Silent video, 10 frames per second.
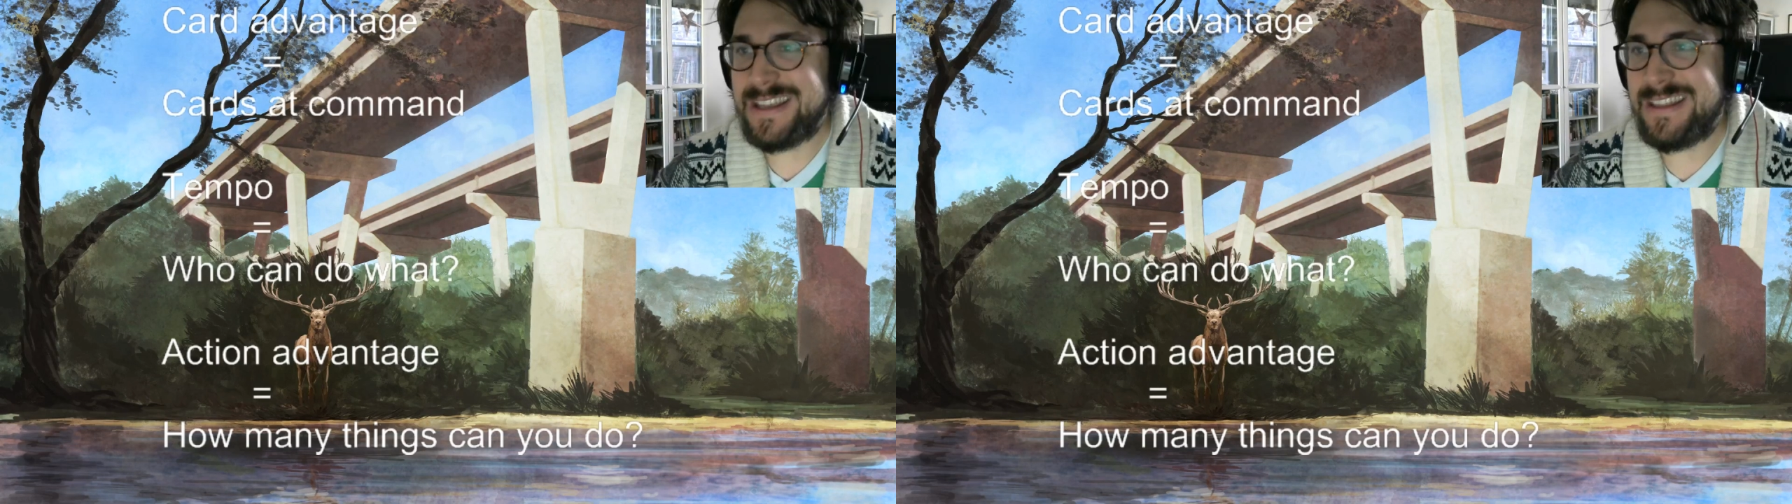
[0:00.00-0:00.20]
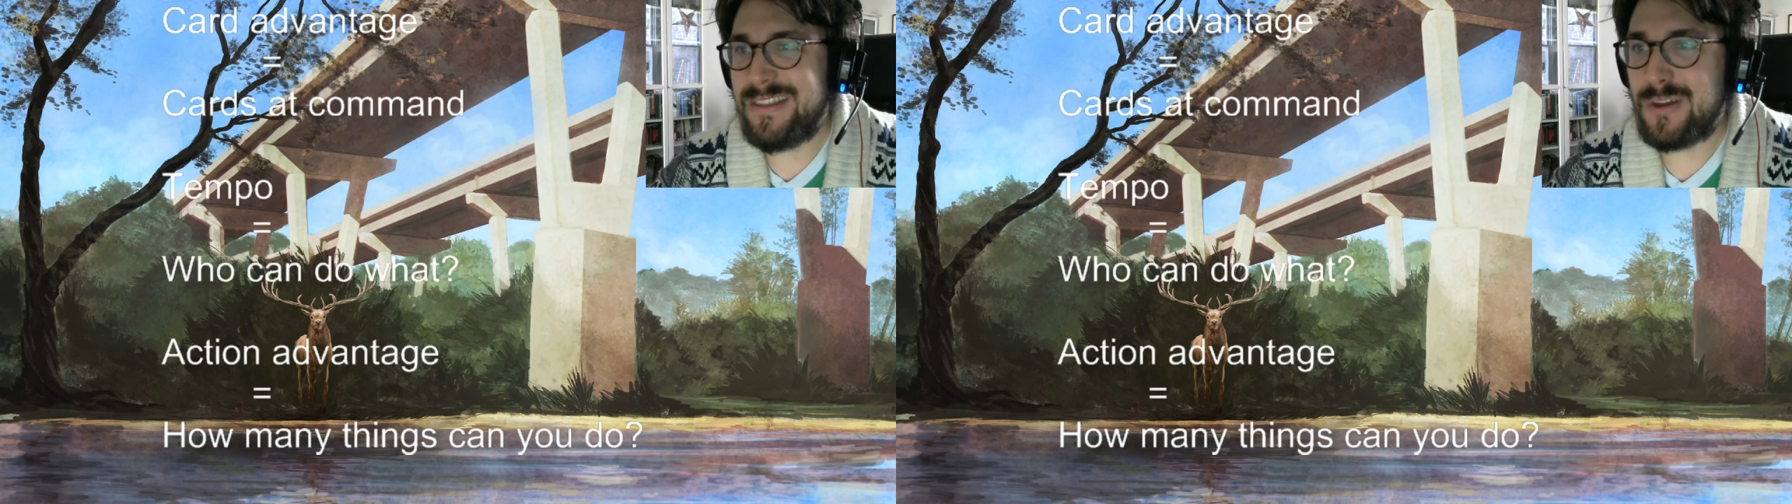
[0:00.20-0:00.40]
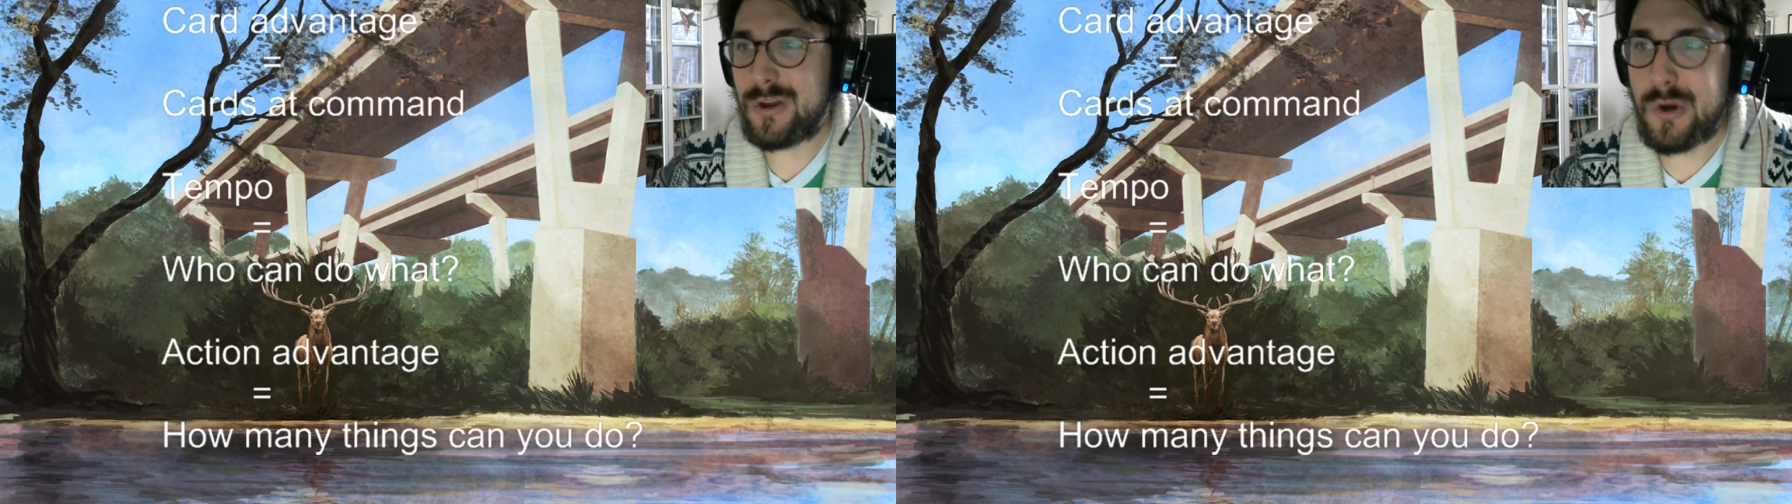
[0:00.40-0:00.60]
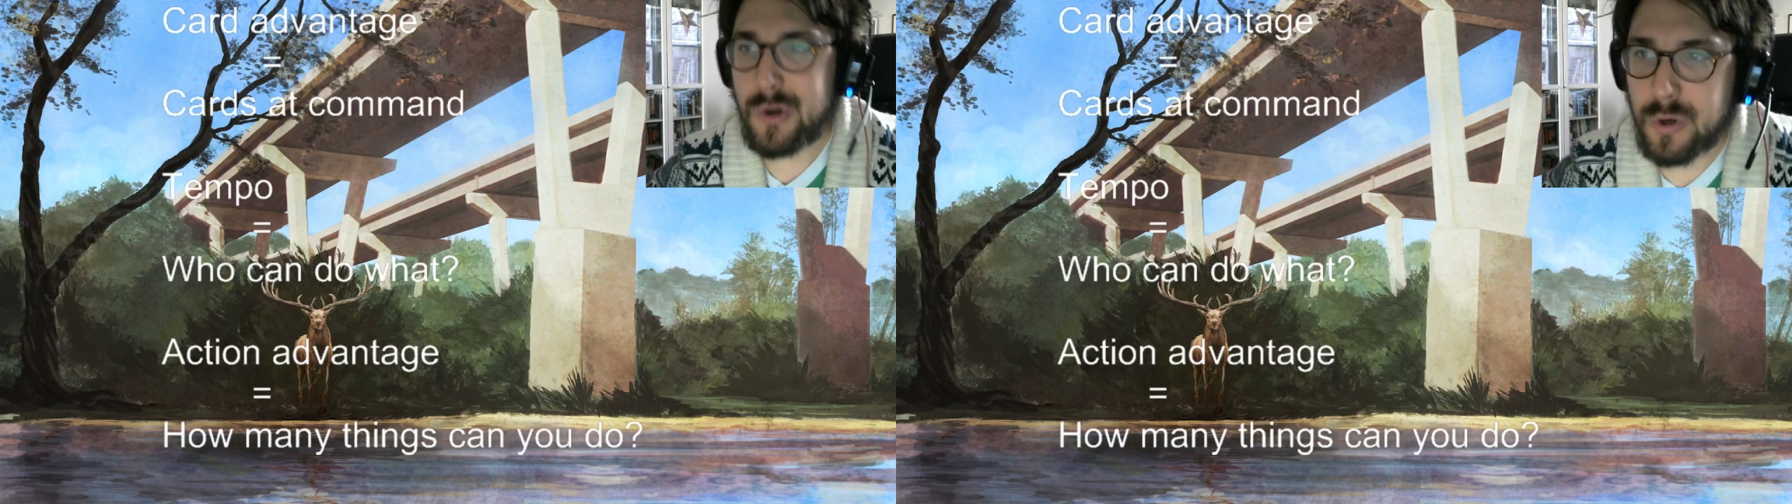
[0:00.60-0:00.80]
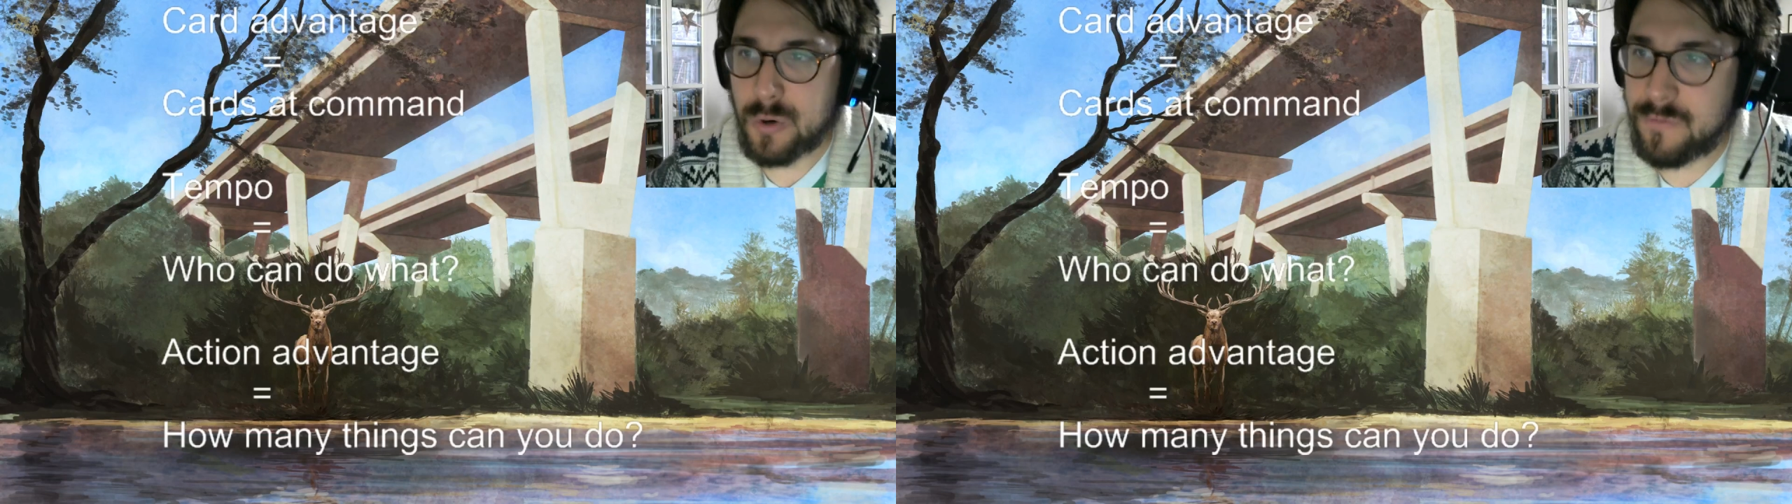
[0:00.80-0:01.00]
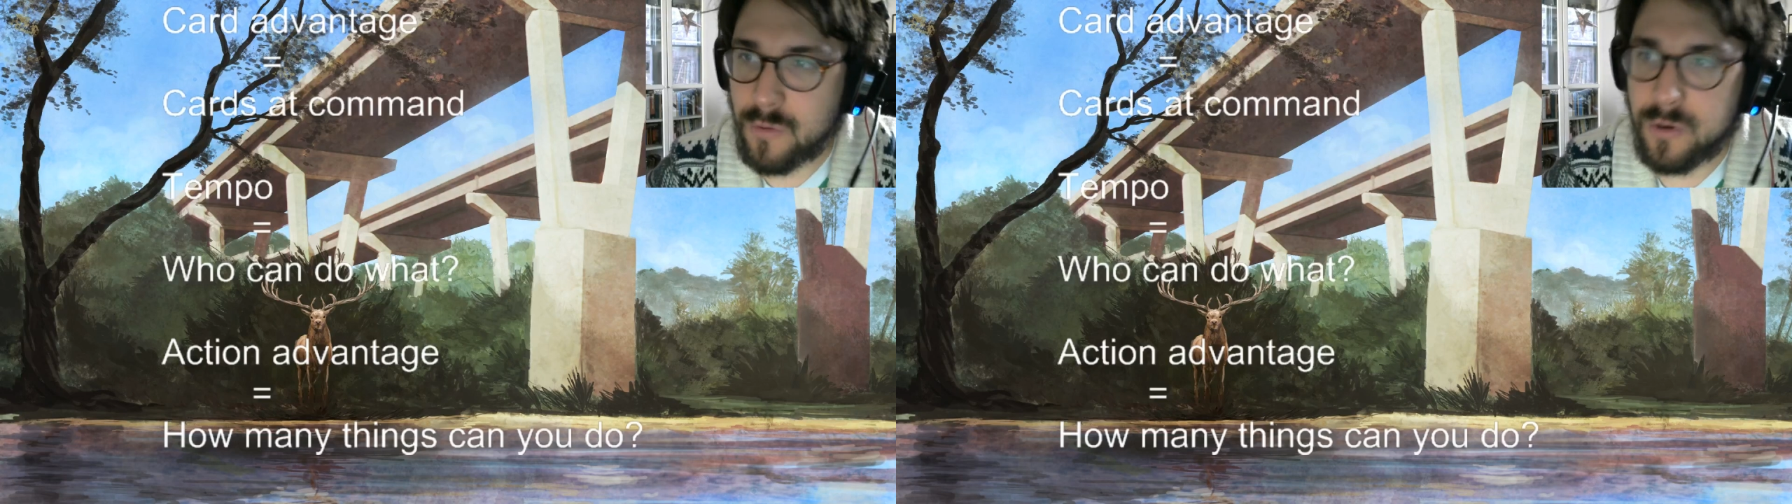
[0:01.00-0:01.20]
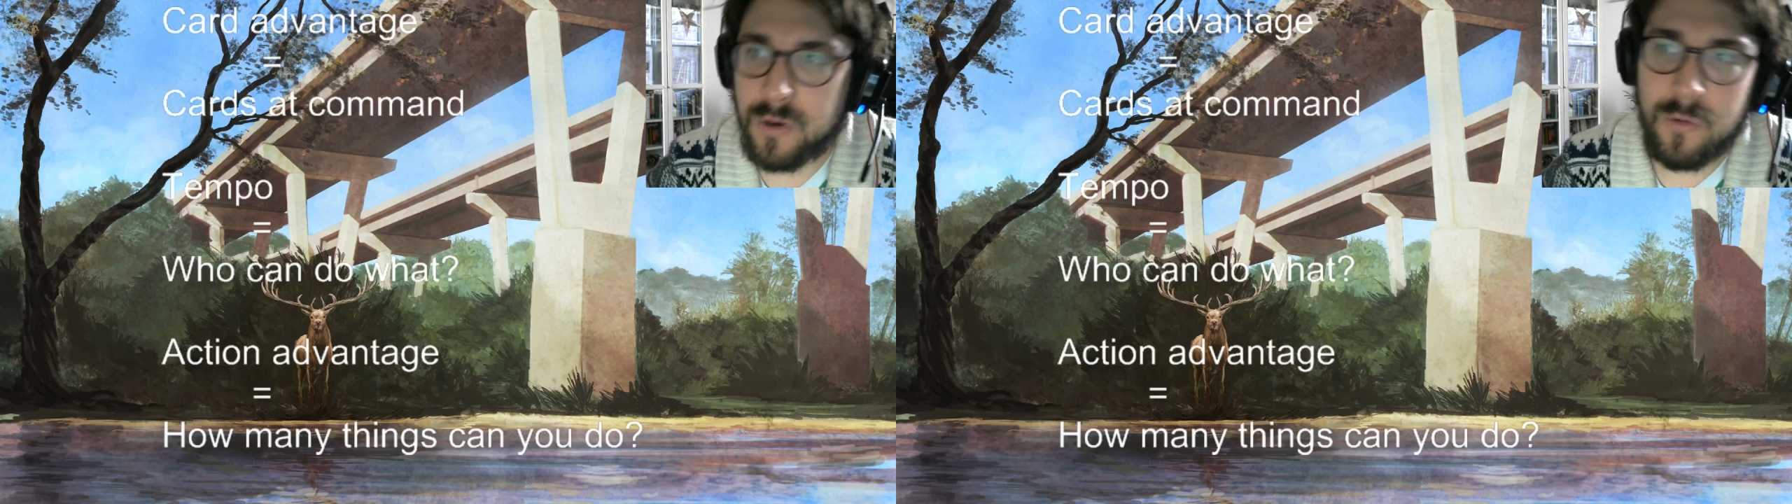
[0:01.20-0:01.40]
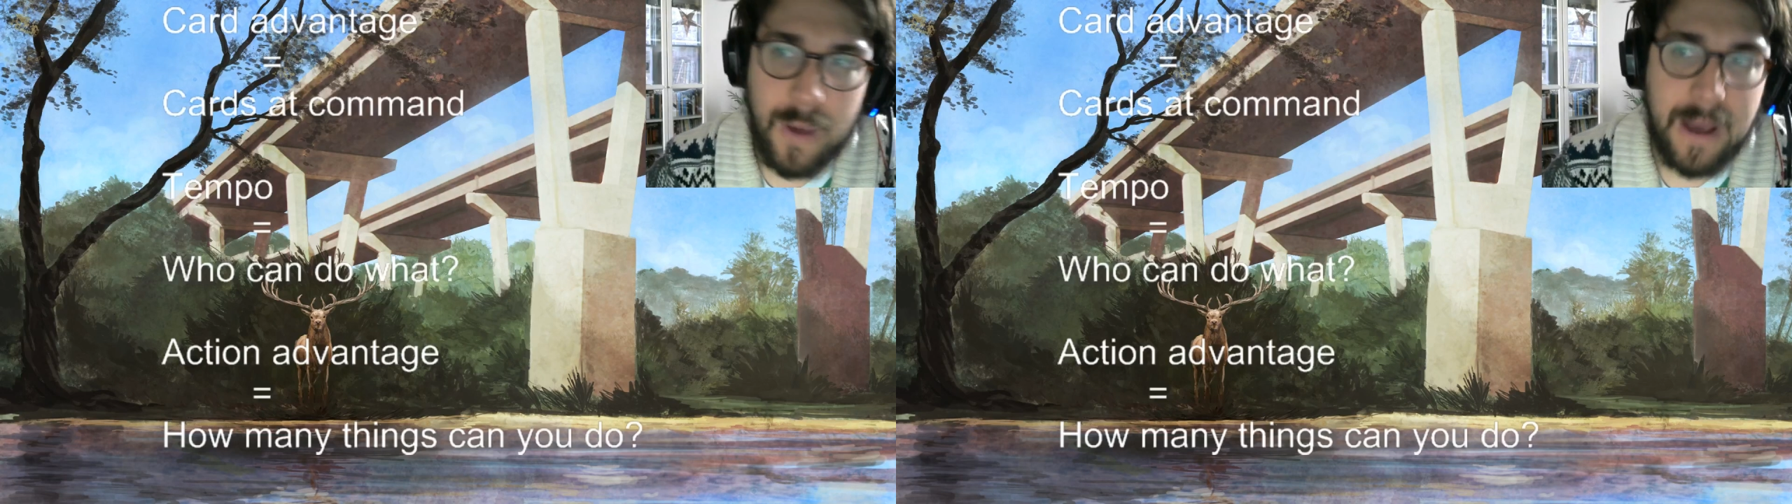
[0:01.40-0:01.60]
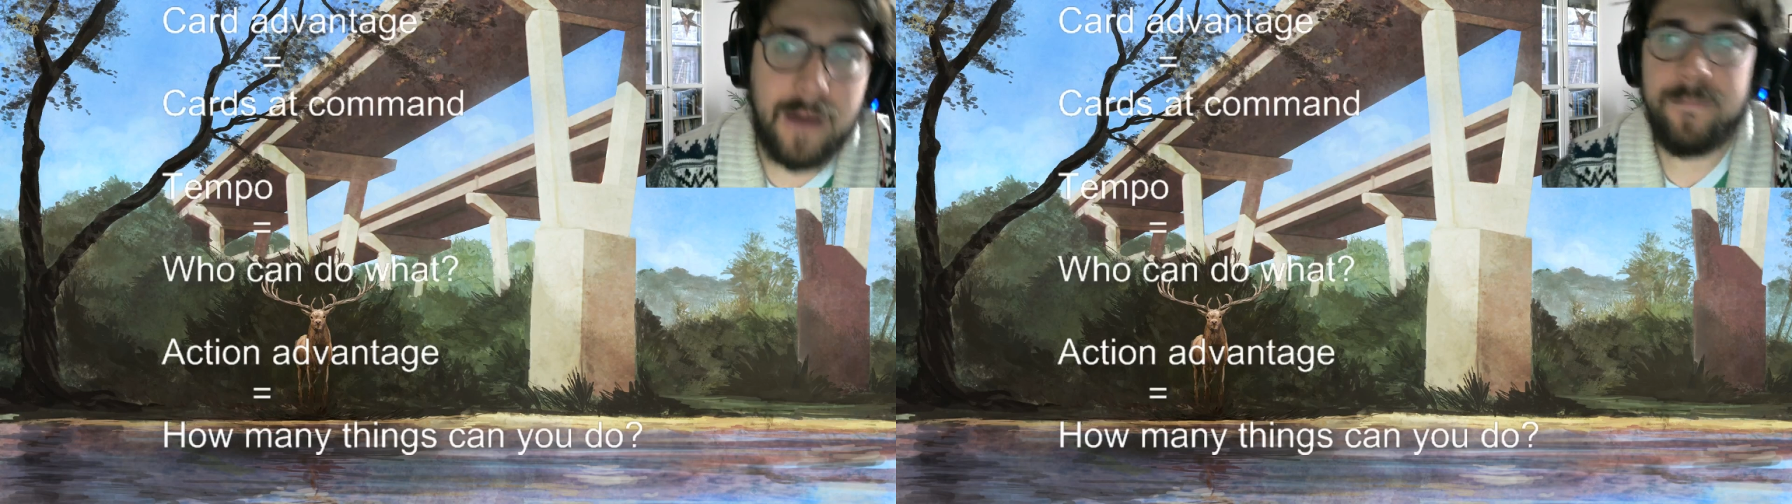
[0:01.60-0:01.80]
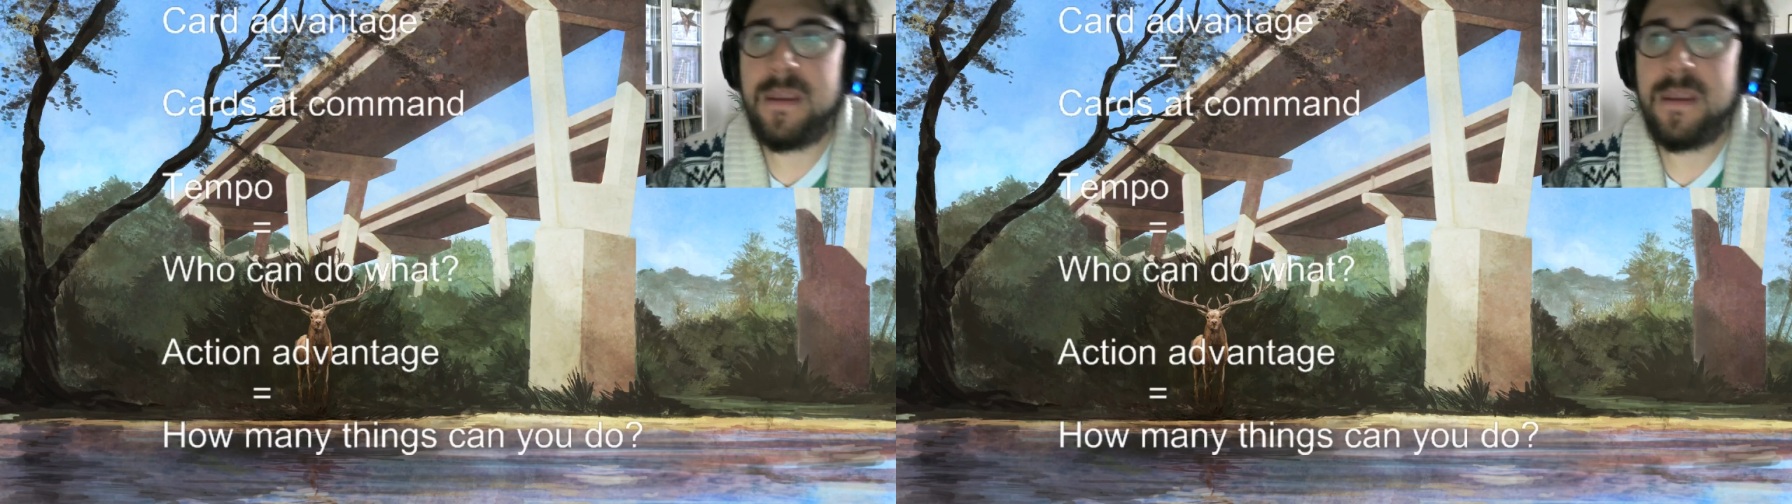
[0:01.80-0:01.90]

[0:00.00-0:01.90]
in the cooker for a good while.